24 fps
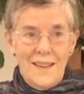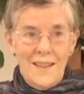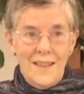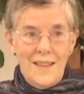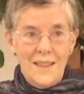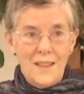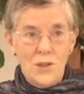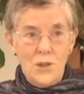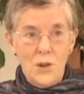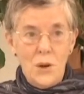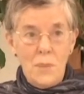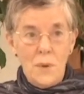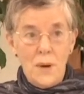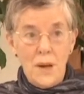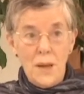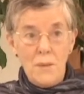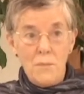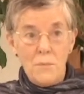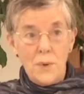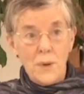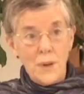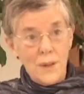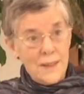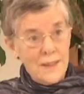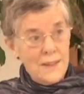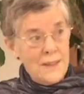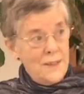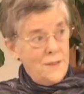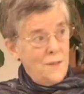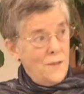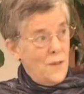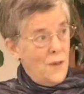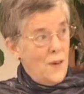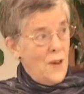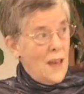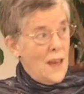distributing books
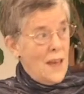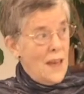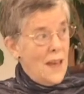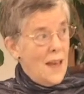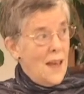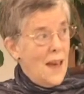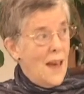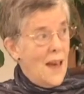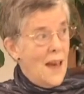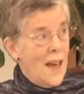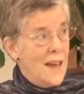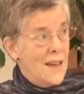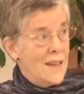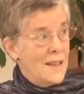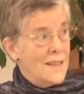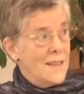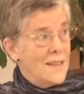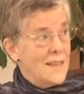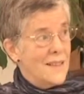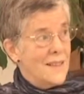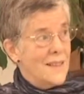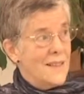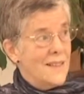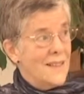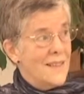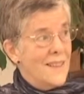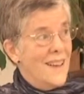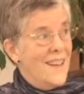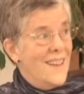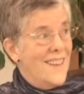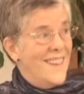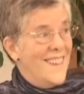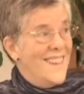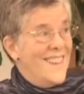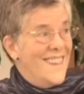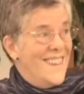free and
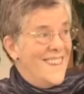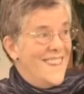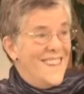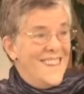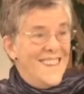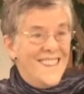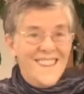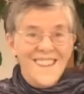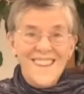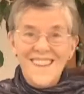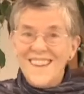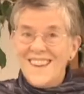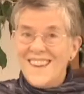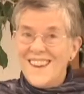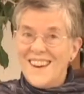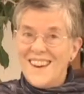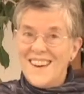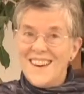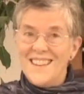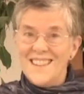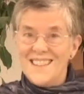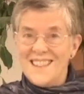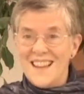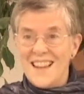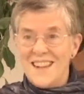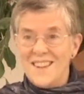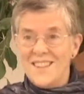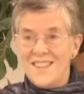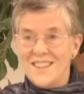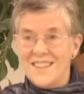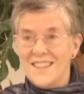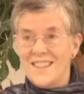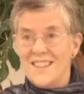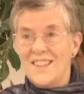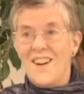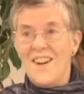getting a
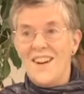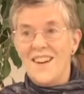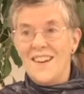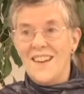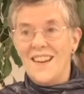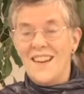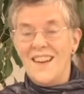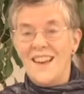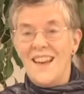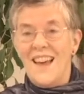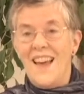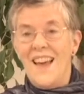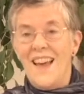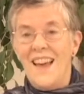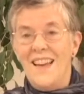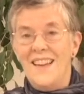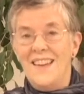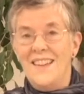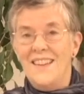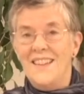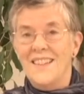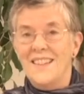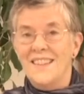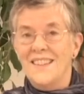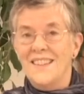center started and